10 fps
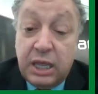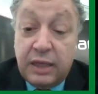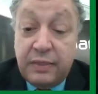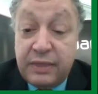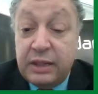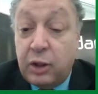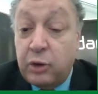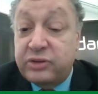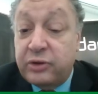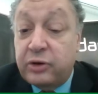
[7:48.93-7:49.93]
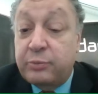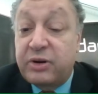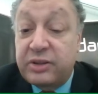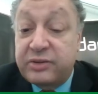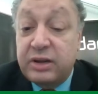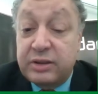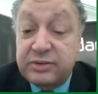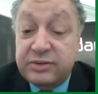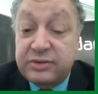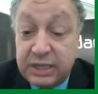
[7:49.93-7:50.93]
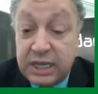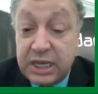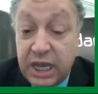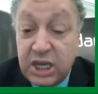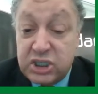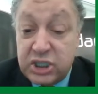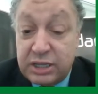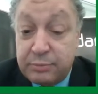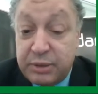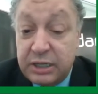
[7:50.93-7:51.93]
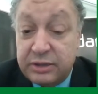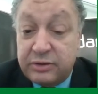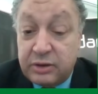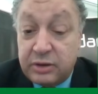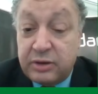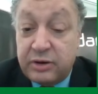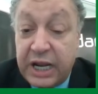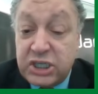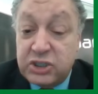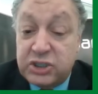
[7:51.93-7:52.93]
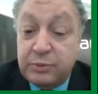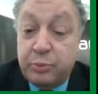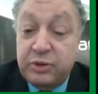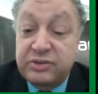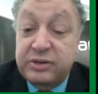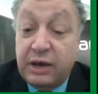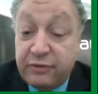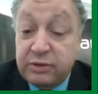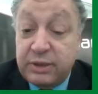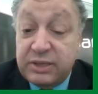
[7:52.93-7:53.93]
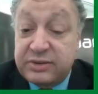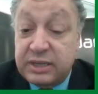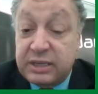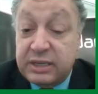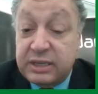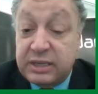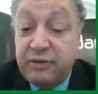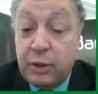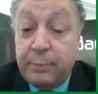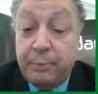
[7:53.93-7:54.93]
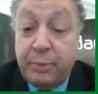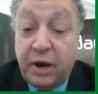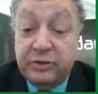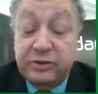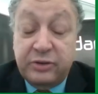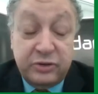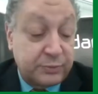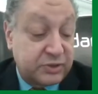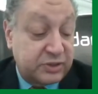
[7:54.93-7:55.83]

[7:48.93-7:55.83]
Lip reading: and then long-term resilience in engage and build relationship with governments and develop partnerships.